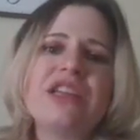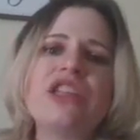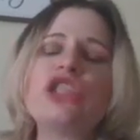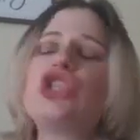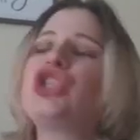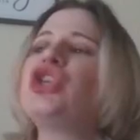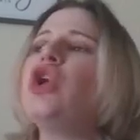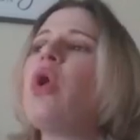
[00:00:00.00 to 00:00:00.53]
The
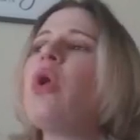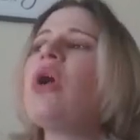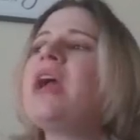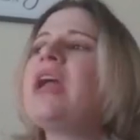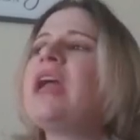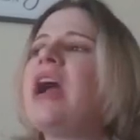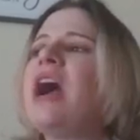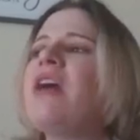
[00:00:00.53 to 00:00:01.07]

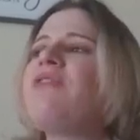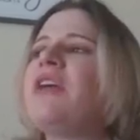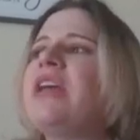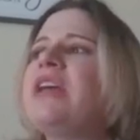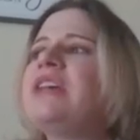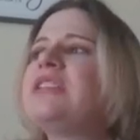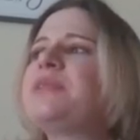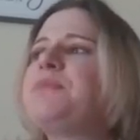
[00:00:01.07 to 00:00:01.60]
joy of
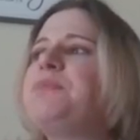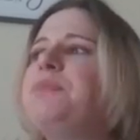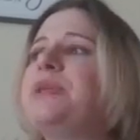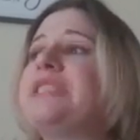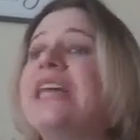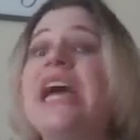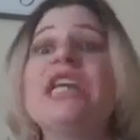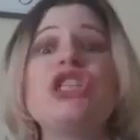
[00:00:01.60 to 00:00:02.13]
his
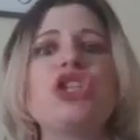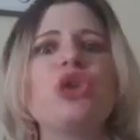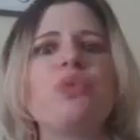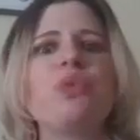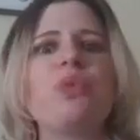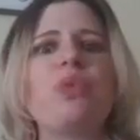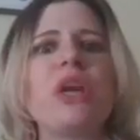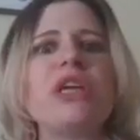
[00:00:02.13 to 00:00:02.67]

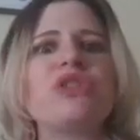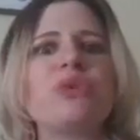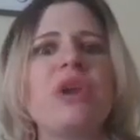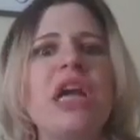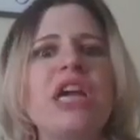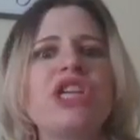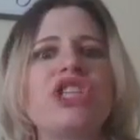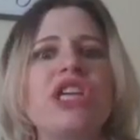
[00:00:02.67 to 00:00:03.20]
potential
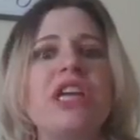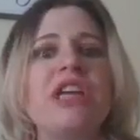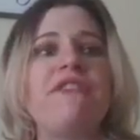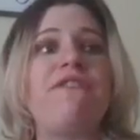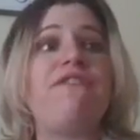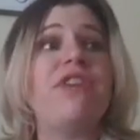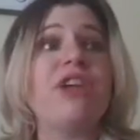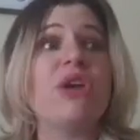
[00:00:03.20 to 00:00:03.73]
resurrection
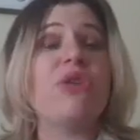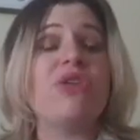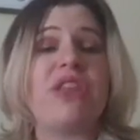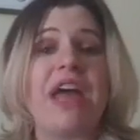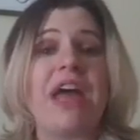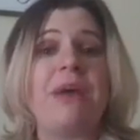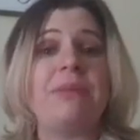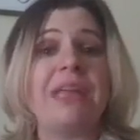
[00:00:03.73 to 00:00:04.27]
filled
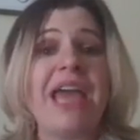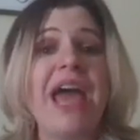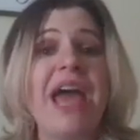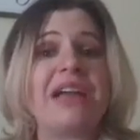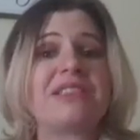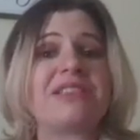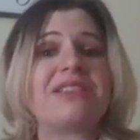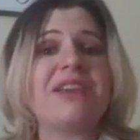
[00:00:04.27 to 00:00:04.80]
them,
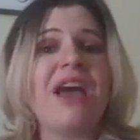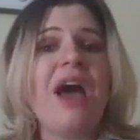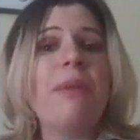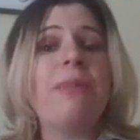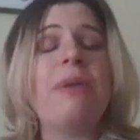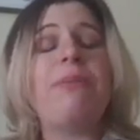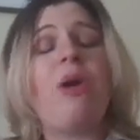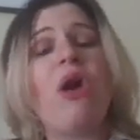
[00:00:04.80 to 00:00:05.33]
yes,
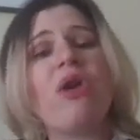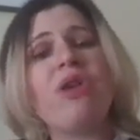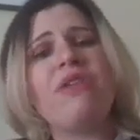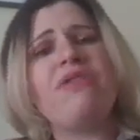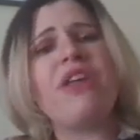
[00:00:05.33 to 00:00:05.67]
but part